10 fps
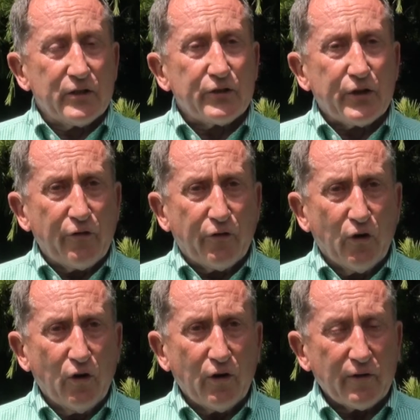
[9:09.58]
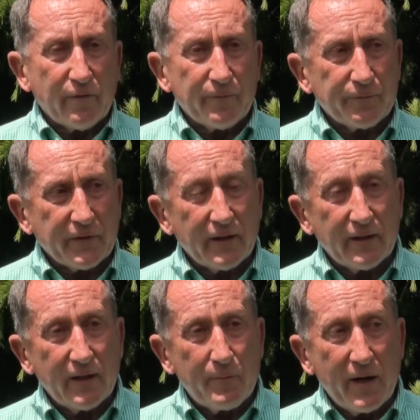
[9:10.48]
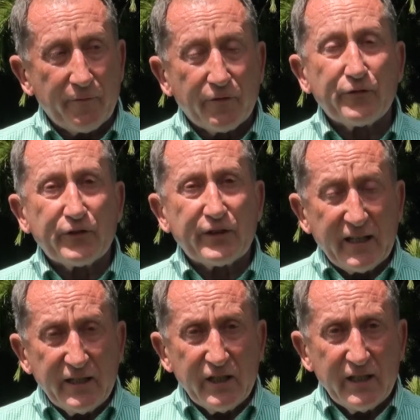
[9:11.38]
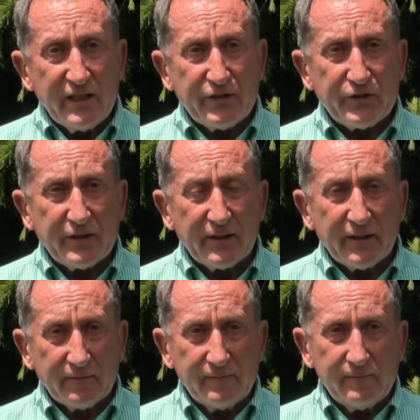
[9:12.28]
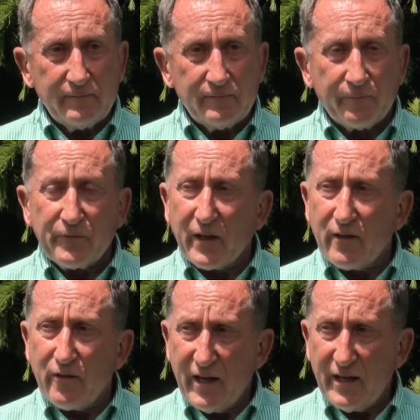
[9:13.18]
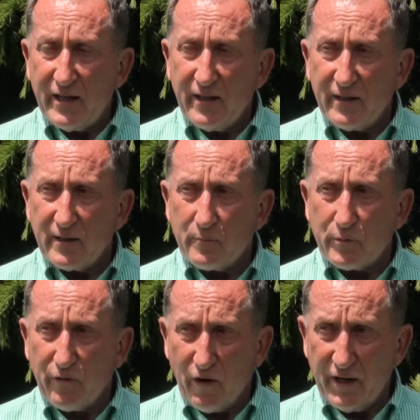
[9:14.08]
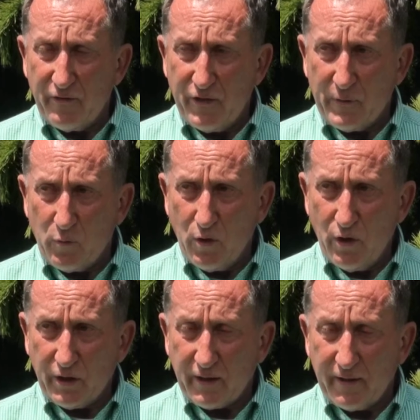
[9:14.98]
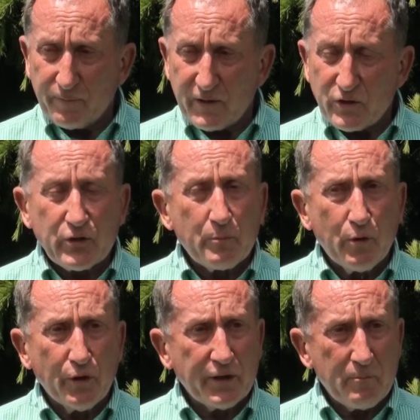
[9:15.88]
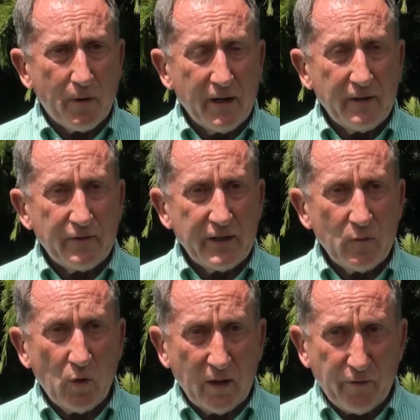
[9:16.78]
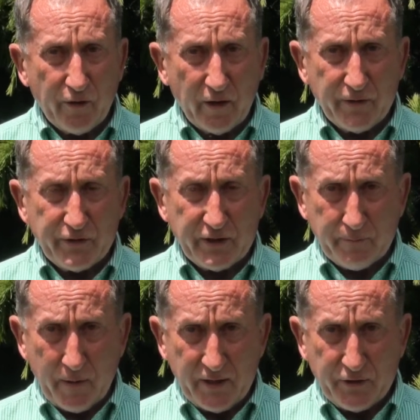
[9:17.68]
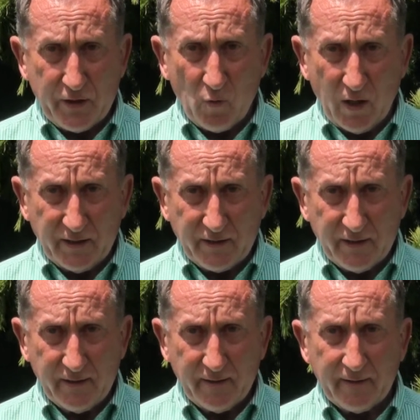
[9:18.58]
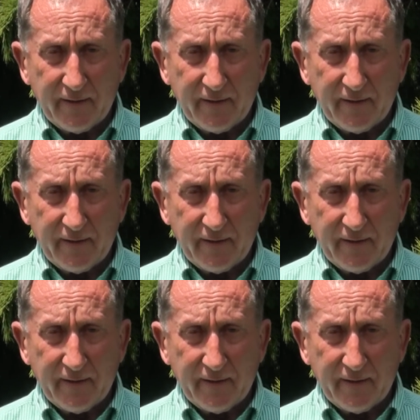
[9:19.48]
So for about 10 years they provided that work, supported by the welfare officers based in Wellington,